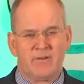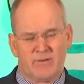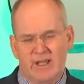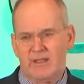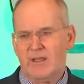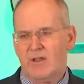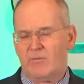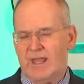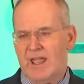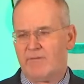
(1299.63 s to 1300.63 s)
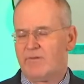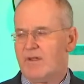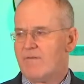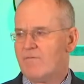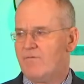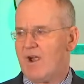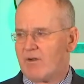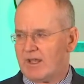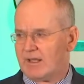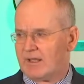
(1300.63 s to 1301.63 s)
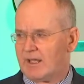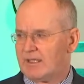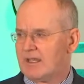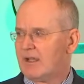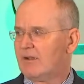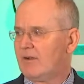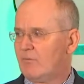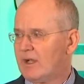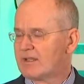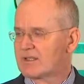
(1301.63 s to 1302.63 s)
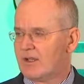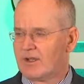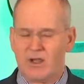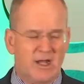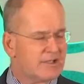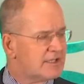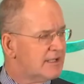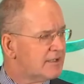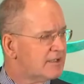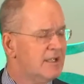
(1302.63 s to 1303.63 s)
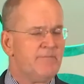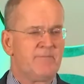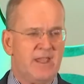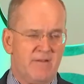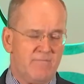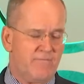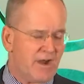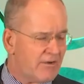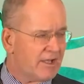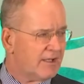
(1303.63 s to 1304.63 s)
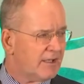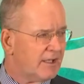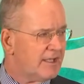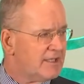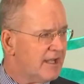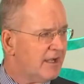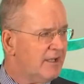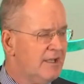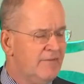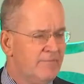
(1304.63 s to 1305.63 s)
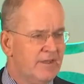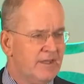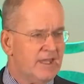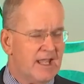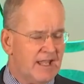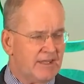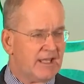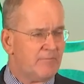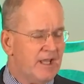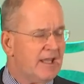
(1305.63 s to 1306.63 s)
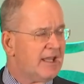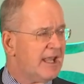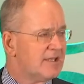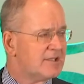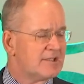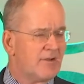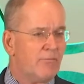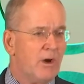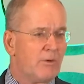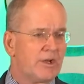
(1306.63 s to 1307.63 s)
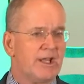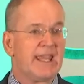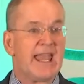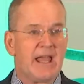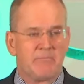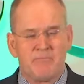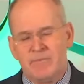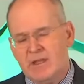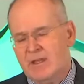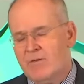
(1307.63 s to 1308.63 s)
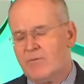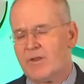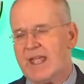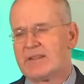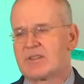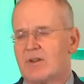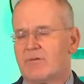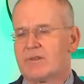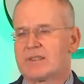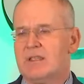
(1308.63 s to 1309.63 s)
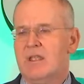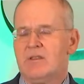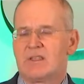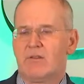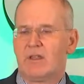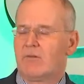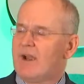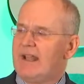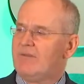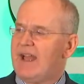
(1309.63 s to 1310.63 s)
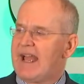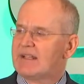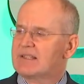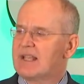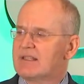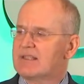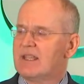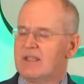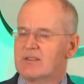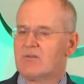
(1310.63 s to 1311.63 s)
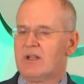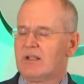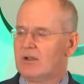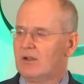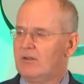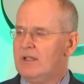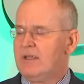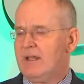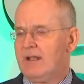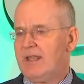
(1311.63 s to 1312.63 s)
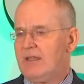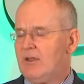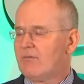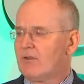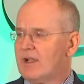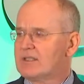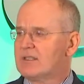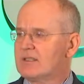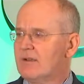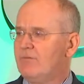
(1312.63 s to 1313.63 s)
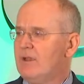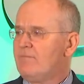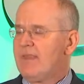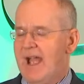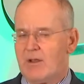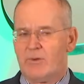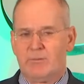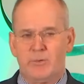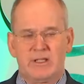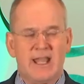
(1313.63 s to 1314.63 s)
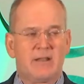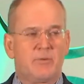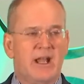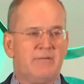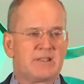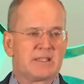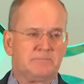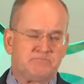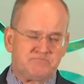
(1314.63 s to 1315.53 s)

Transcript: right? We have very little idea of what it's going to cost us and very little idea, I think in many cases, of what we're going to get for that service. So the right of access is critical. And then you have the questions of how do we protect privacy